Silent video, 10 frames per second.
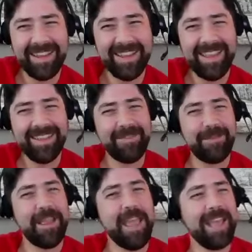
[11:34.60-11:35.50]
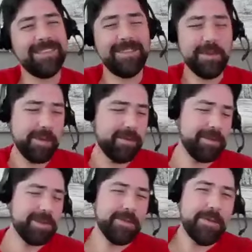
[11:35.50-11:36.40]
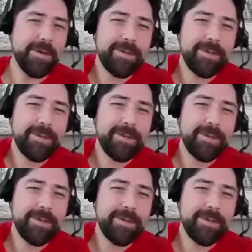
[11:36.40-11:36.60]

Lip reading: it definitely adds to it for sure.